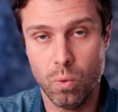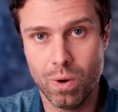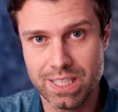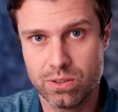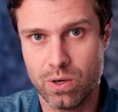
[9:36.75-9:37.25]

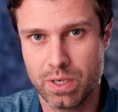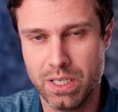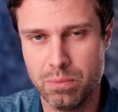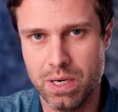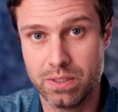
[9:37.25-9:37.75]
While
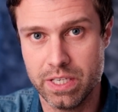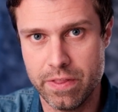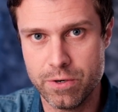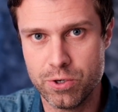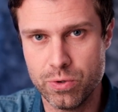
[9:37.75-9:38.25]
talking about
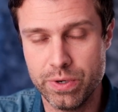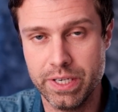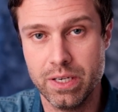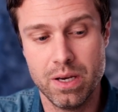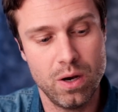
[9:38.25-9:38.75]
tethered
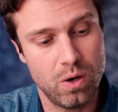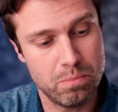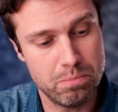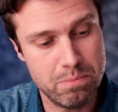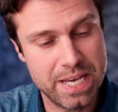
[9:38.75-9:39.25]
shooting,
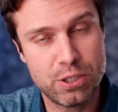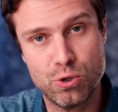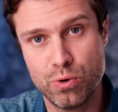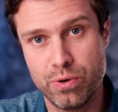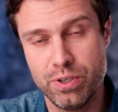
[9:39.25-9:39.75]
make
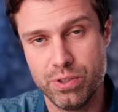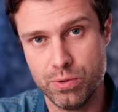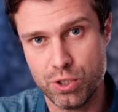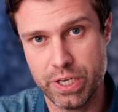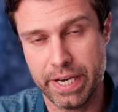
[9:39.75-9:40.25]
sure
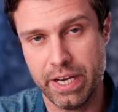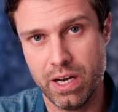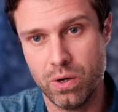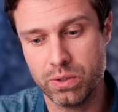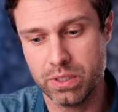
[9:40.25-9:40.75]
you check
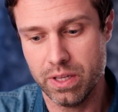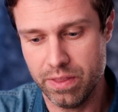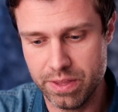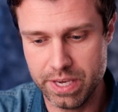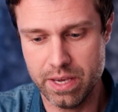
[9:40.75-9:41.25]
out
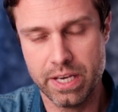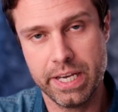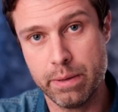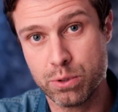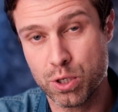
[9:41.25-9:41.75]
the
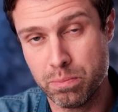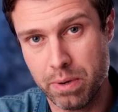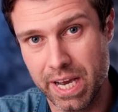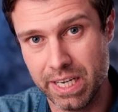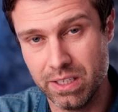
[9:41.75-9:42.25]
Capture
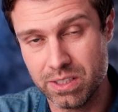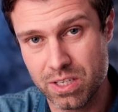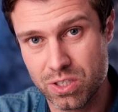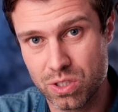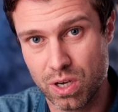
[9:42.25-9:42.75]
Pilot
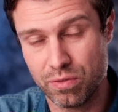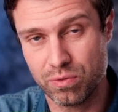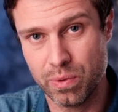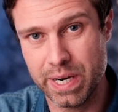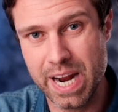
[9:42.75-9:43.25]

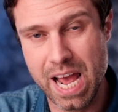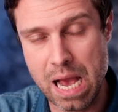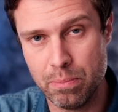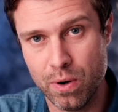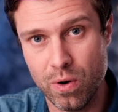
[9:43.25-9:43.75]
software
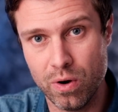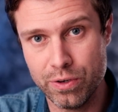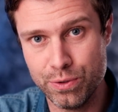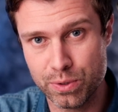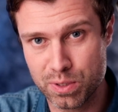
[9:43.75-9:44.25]
app
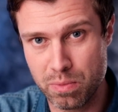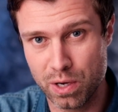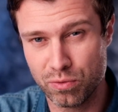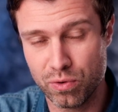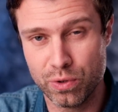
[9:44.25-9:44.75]
on your
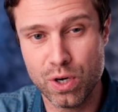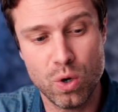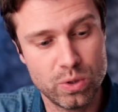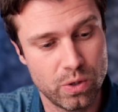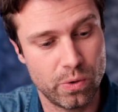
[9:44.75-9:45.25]
smartphone
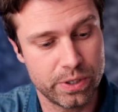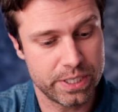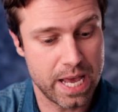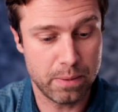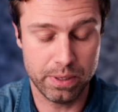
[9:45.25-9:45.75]
or
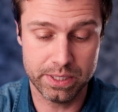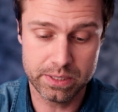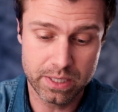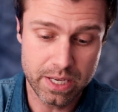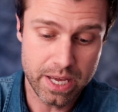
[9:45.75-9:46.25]

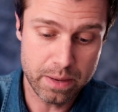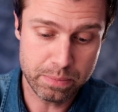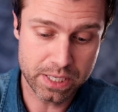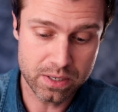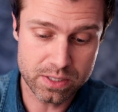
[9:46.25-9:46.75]
tablet,
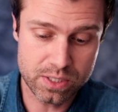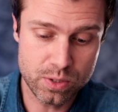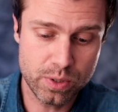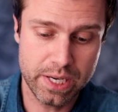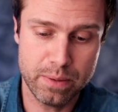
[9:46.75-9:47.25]
because
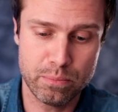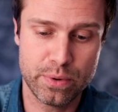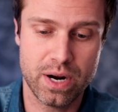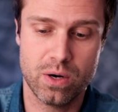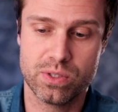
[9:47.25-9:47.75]
you can
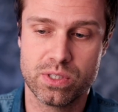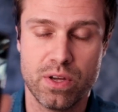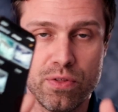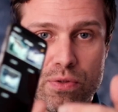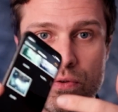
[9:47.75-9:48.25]
browse
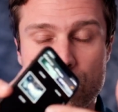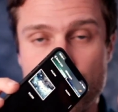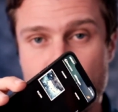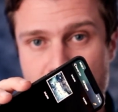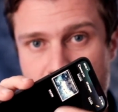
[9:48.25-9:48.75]

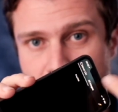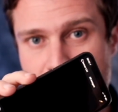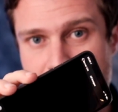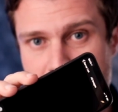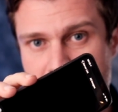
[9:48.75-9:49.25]
through
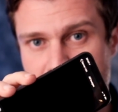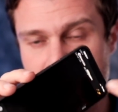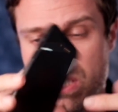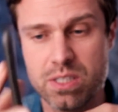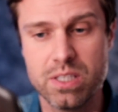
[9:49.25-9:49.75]
your
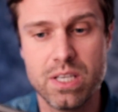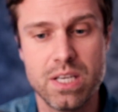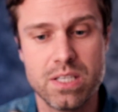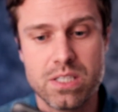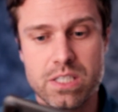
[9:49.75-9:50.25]
images,
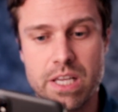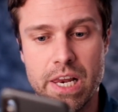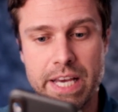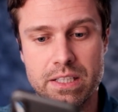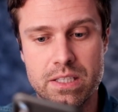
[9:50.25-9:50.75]

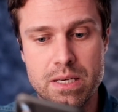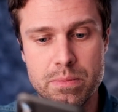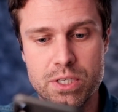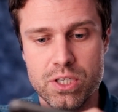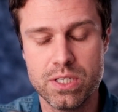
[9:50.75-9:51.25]
select
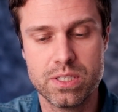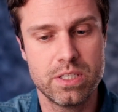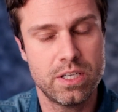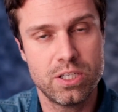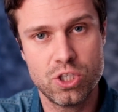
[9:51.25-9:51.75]

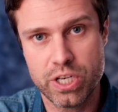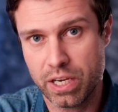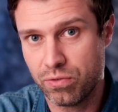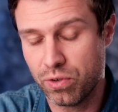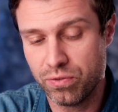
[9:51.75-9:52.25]
images,
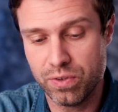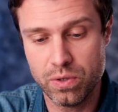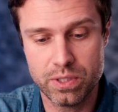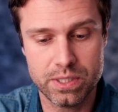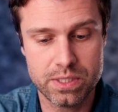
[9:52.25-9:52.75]
check for
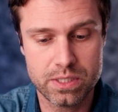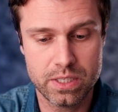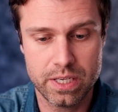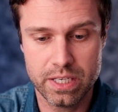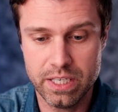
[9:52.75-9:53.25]

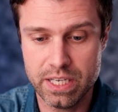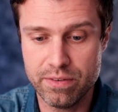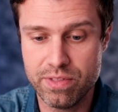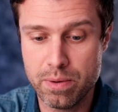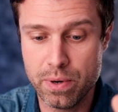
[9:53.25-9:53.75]
focus,
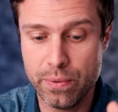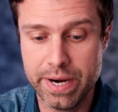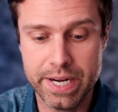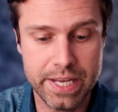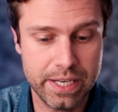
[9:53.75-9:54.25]
give them a
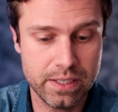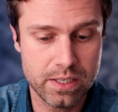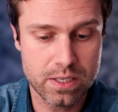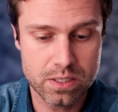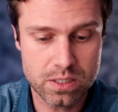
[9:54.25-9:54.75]
rating,
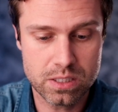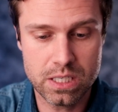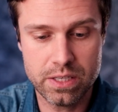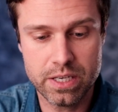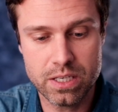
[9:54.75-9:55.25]

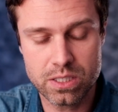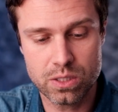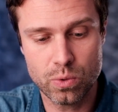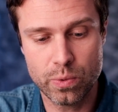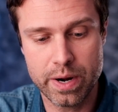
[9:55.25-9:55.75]
see the
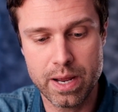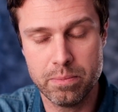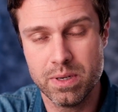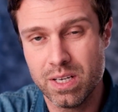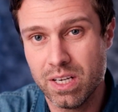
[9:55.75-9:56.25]

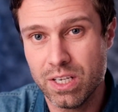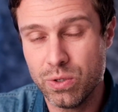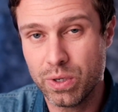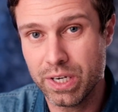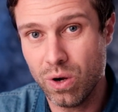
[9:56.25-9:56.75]
histogram.
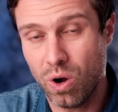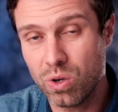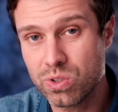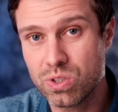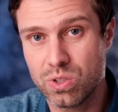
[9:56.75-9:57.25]
You can
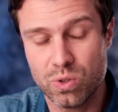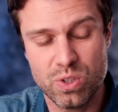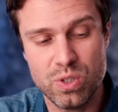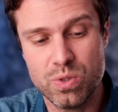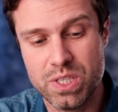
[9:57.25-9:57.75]
also
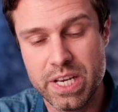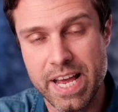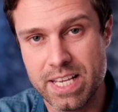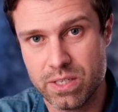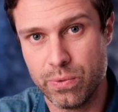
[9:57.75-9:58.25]
use it
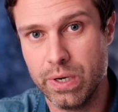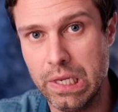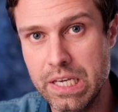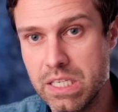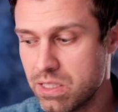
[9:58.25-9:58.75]
as a
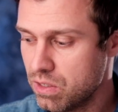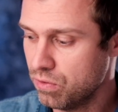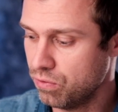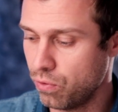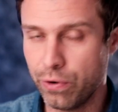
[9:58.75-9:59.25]
release
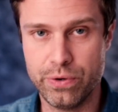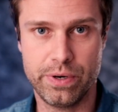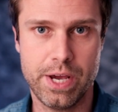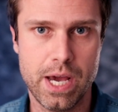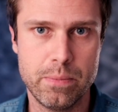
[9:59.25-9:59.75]
for
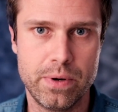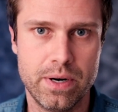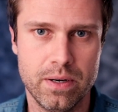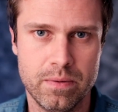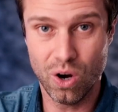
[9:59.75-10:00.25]
your
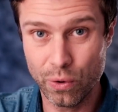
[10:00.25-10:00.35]
camera.